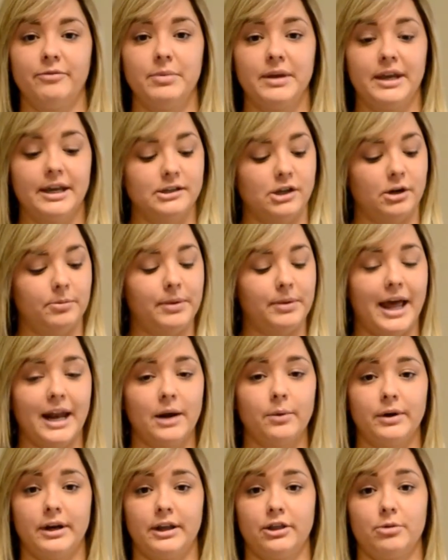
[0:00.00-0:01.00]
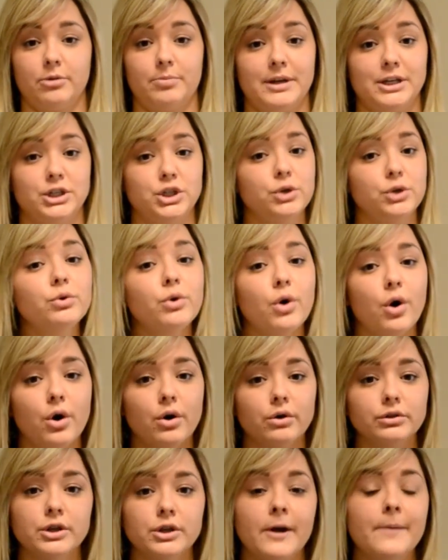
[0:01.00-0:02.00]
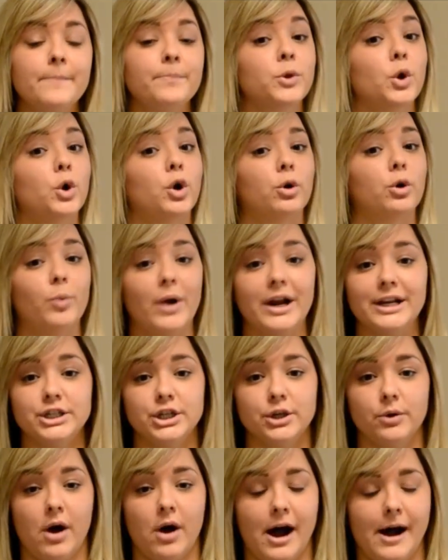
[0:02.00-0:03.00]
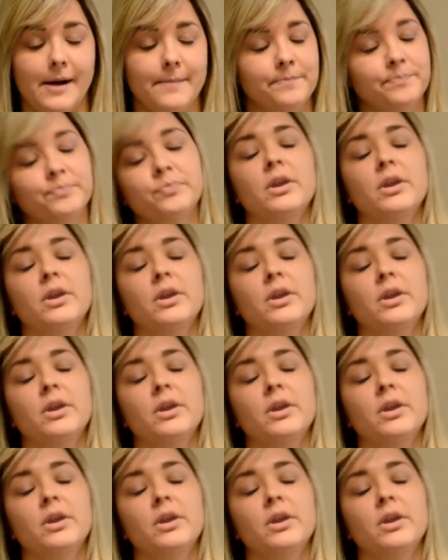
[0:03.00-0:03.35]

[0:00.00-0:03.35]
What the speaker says: because our planet would either be too cold or way too hot.